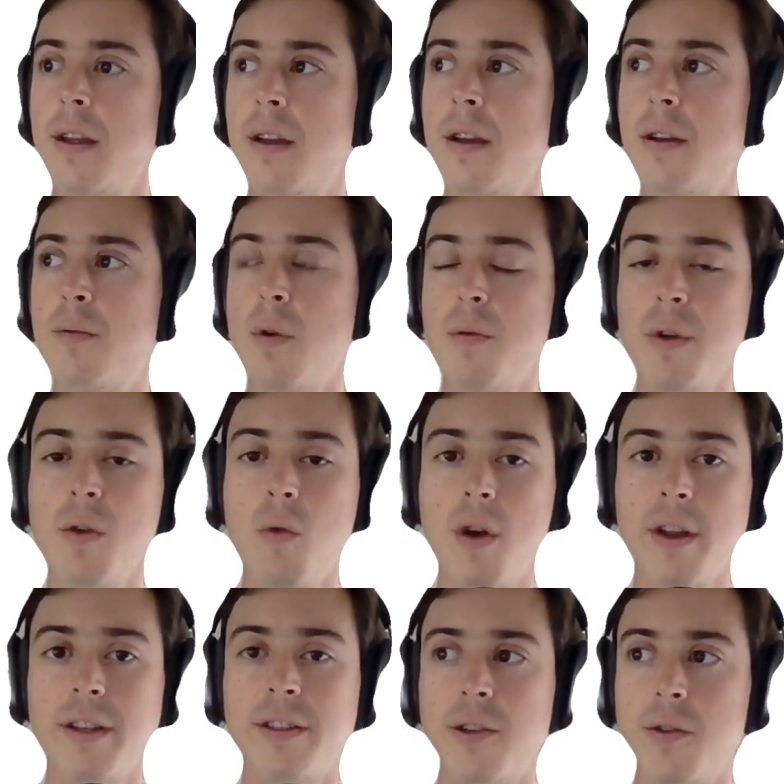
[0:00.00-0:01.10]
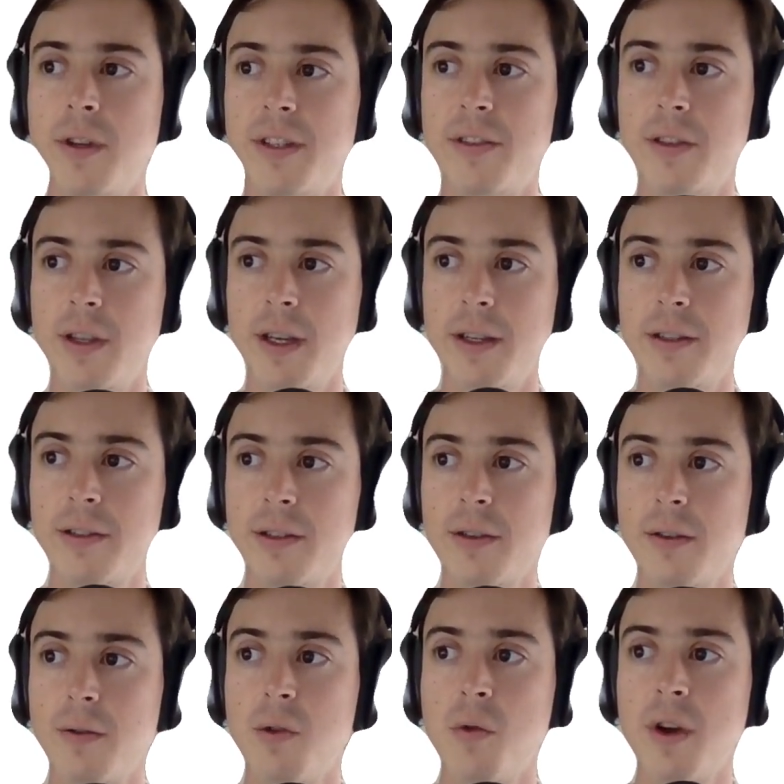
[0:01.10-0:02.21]
And what we want to do is this.
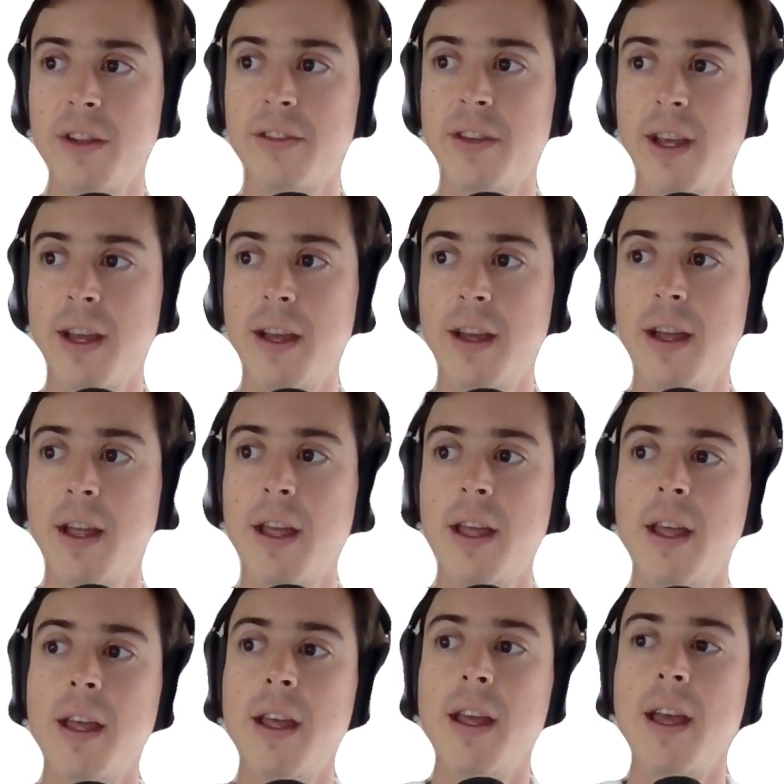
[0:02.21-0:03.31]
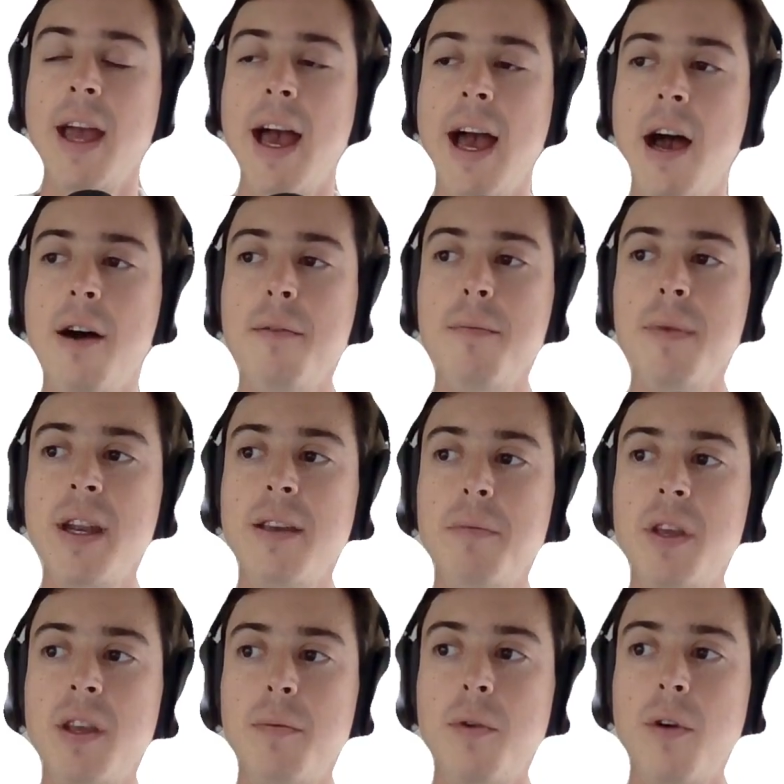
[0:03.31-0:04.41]
We want to say how many
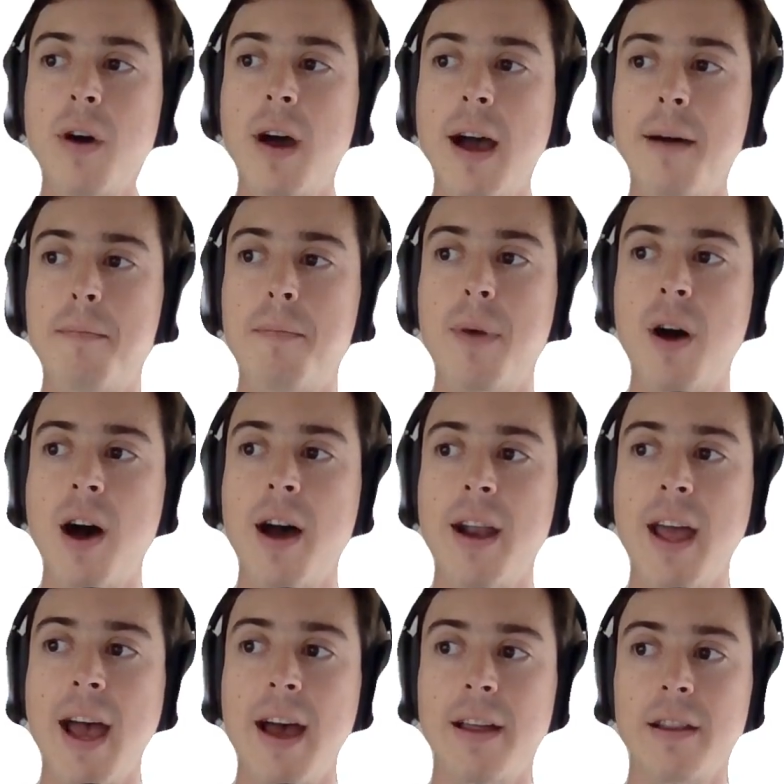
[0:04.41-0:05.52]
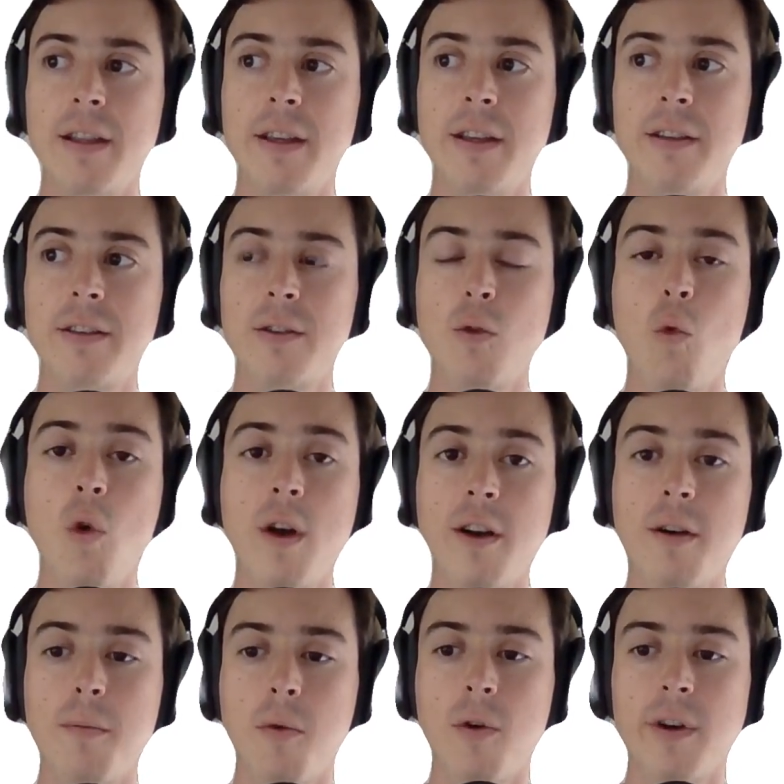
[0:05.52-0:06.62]
people have bought at least one
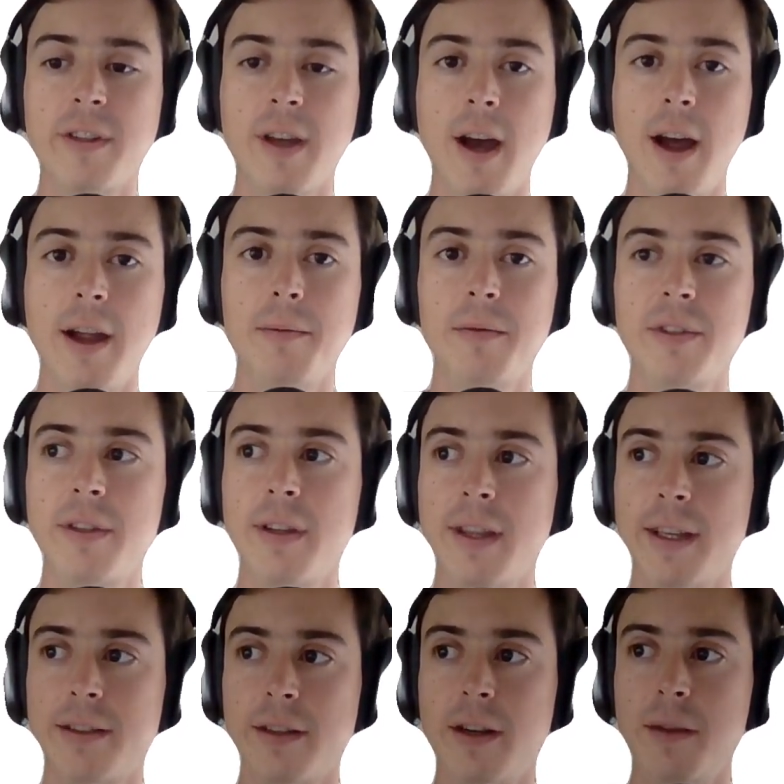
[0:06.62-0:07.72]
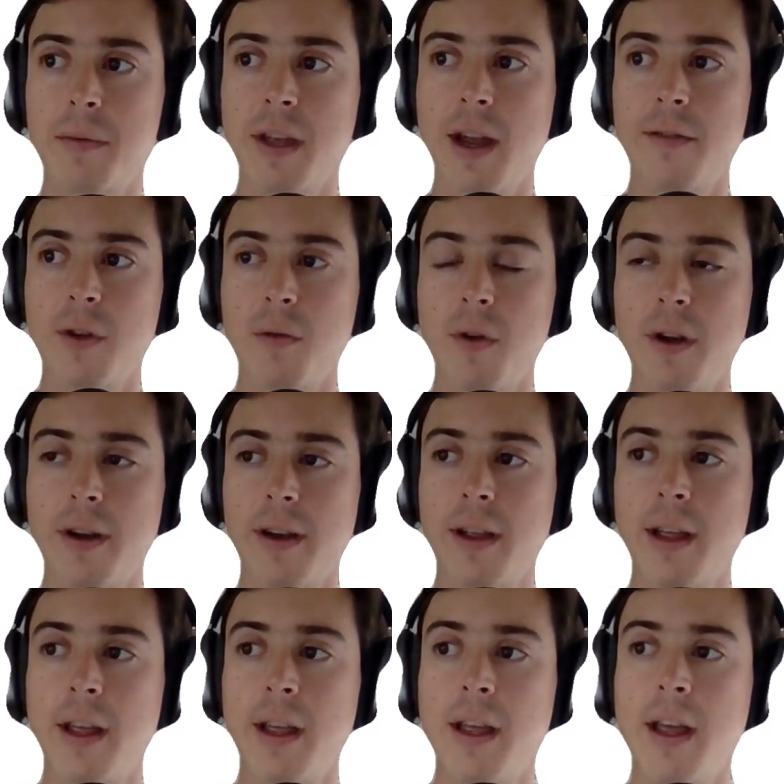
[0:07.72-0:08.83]
or more times. That's going to be everyone.
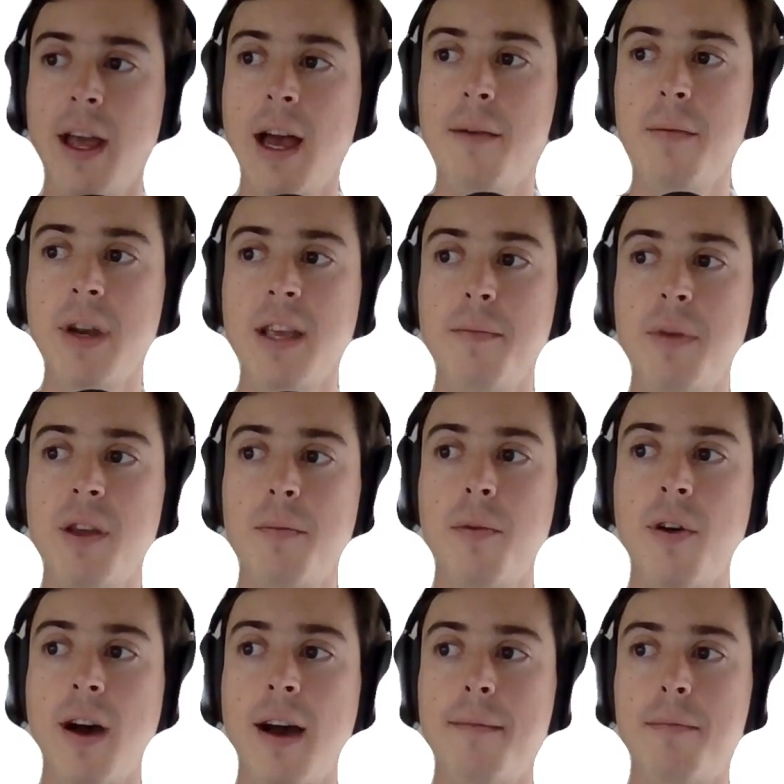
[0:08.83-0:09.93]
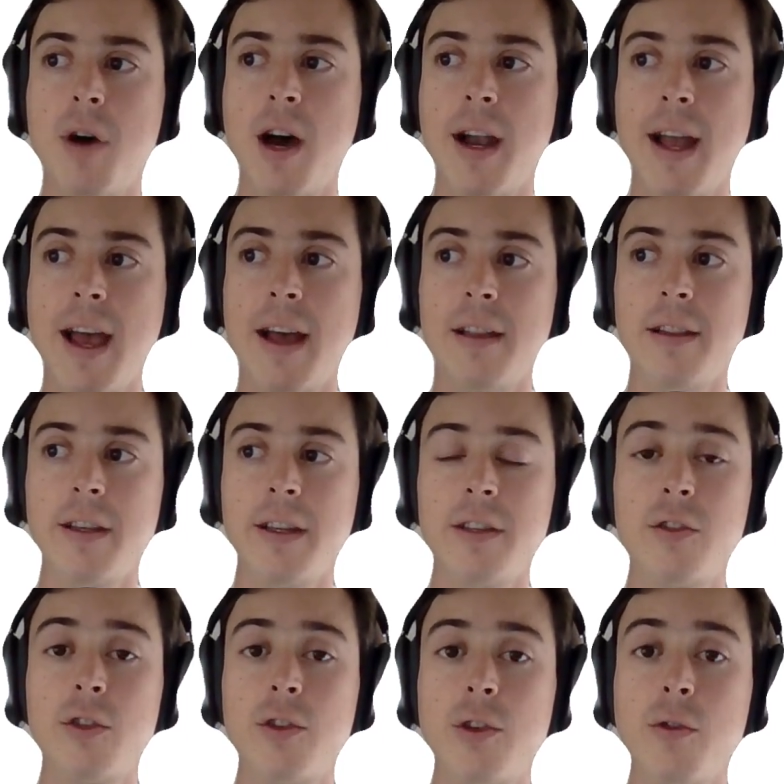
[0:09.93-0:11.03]
How many people have bought at
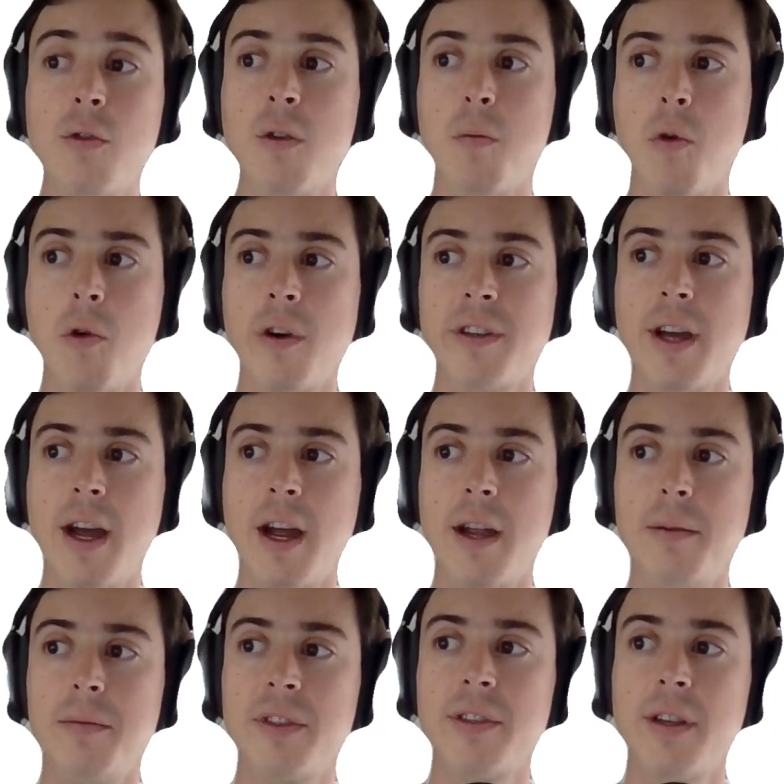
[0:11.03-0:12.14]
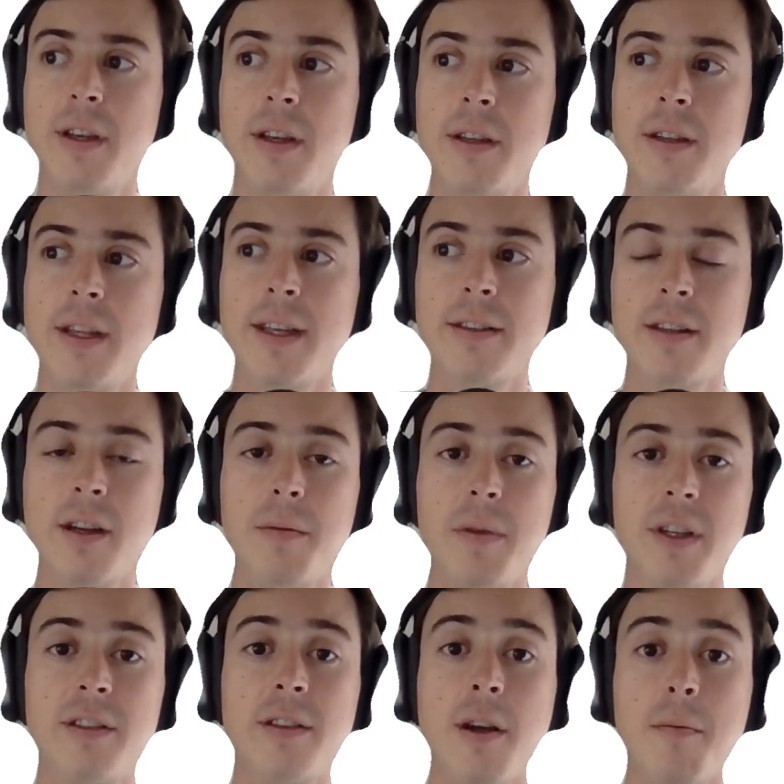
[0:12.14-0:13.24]
least 2 or more times? That's going to
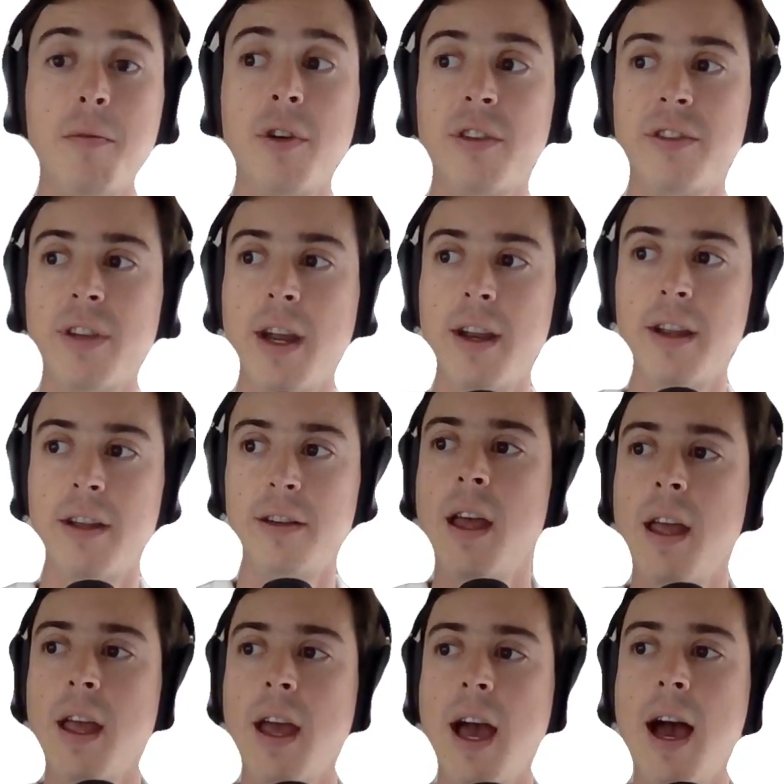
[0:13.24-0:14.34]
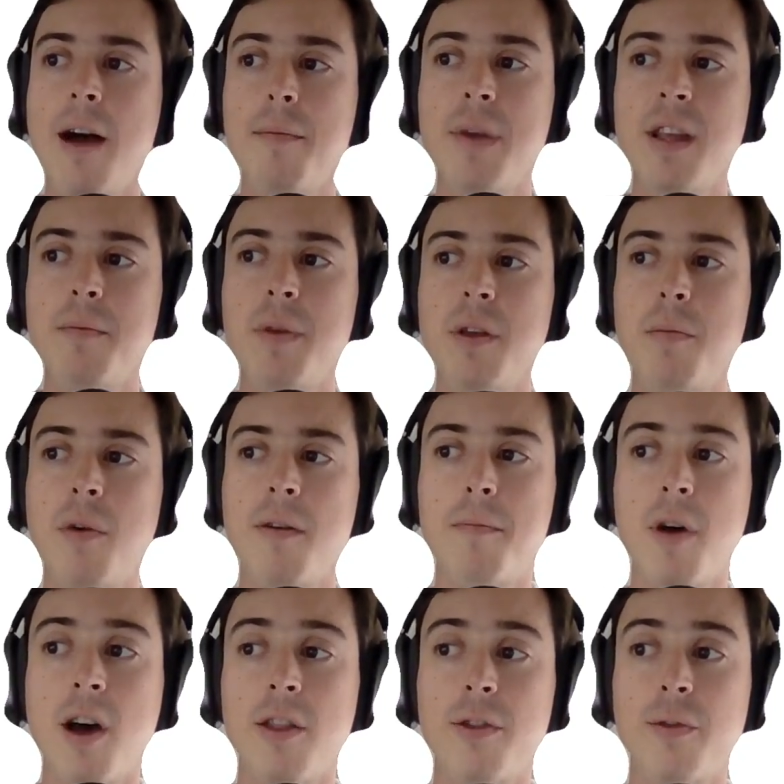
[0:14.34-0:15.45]
be some percentage. How many people have
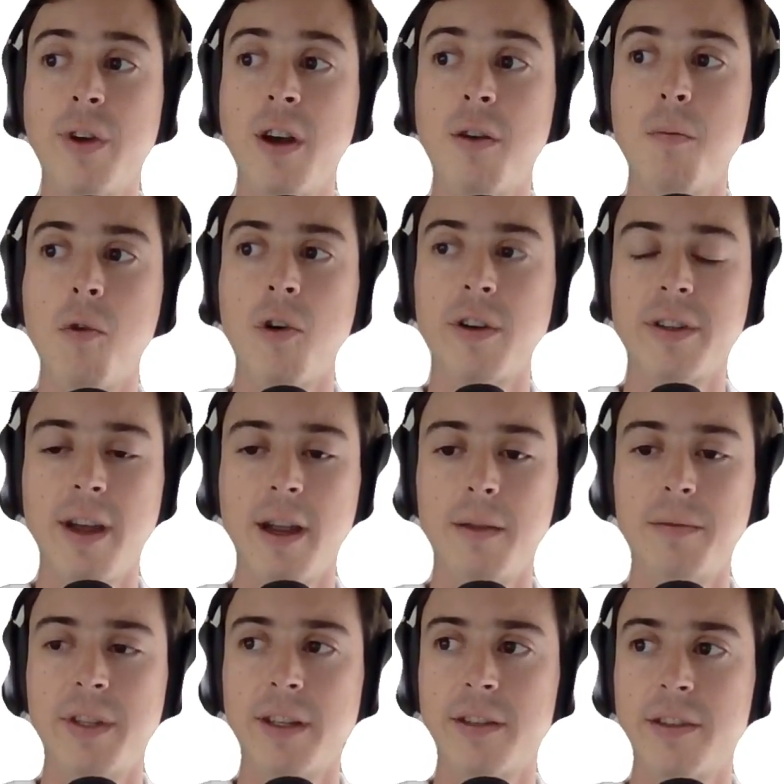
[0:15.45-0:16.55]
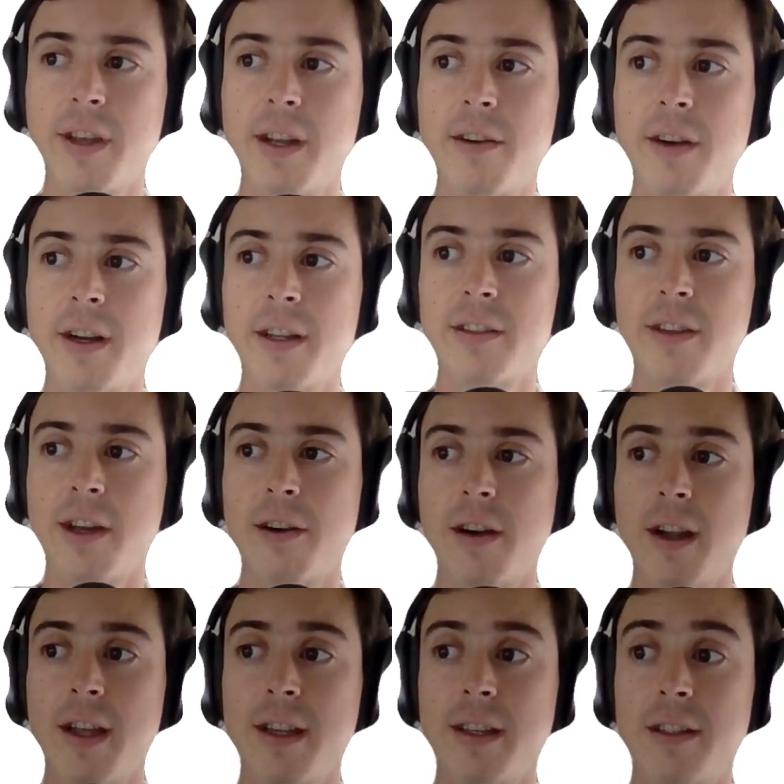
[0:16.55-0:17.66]
bought 3 or more times, etc.,
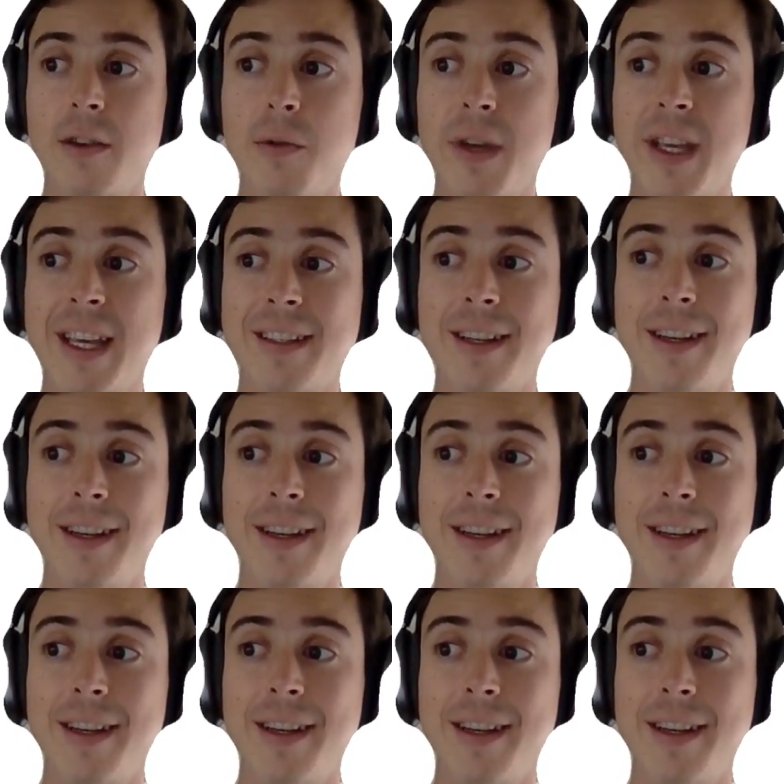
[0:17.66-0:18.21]
until we get to